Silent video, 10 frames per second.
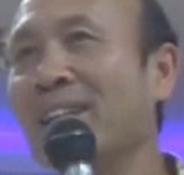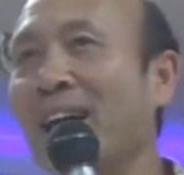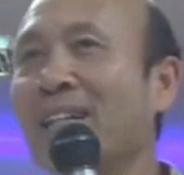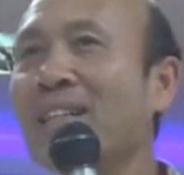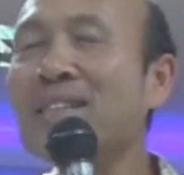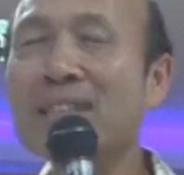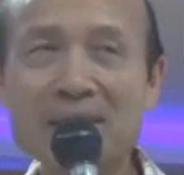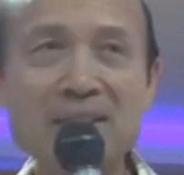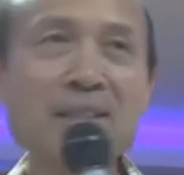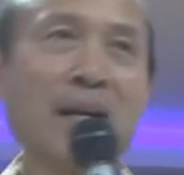And it
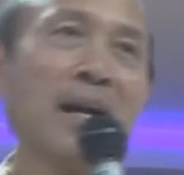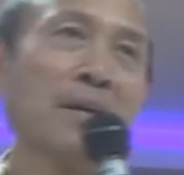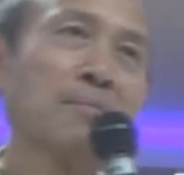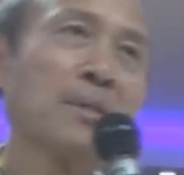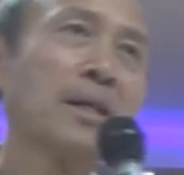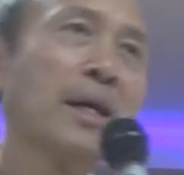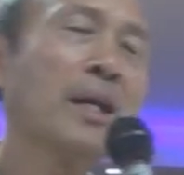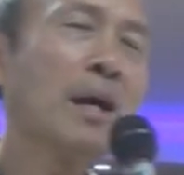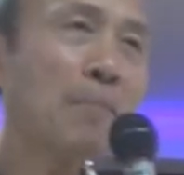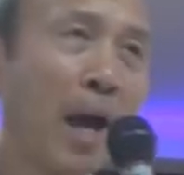takes time.
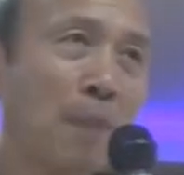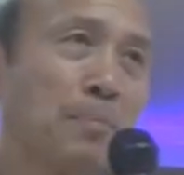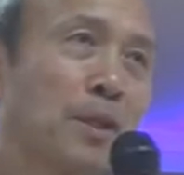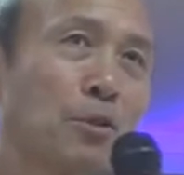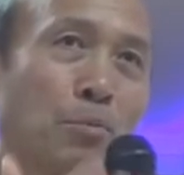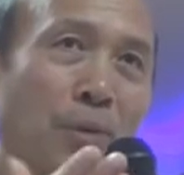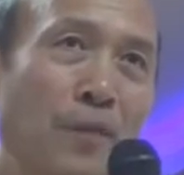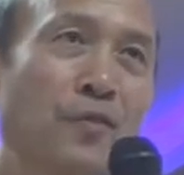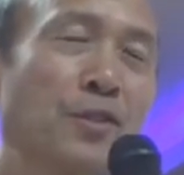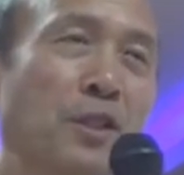And I'm happy to
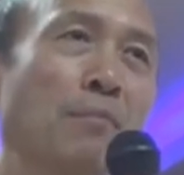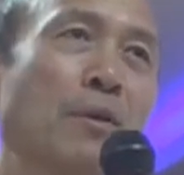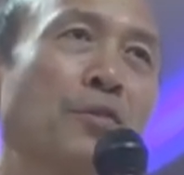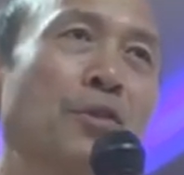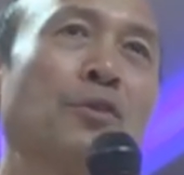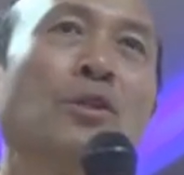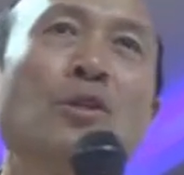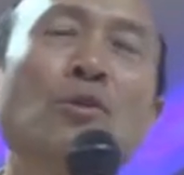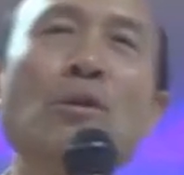pray for some of you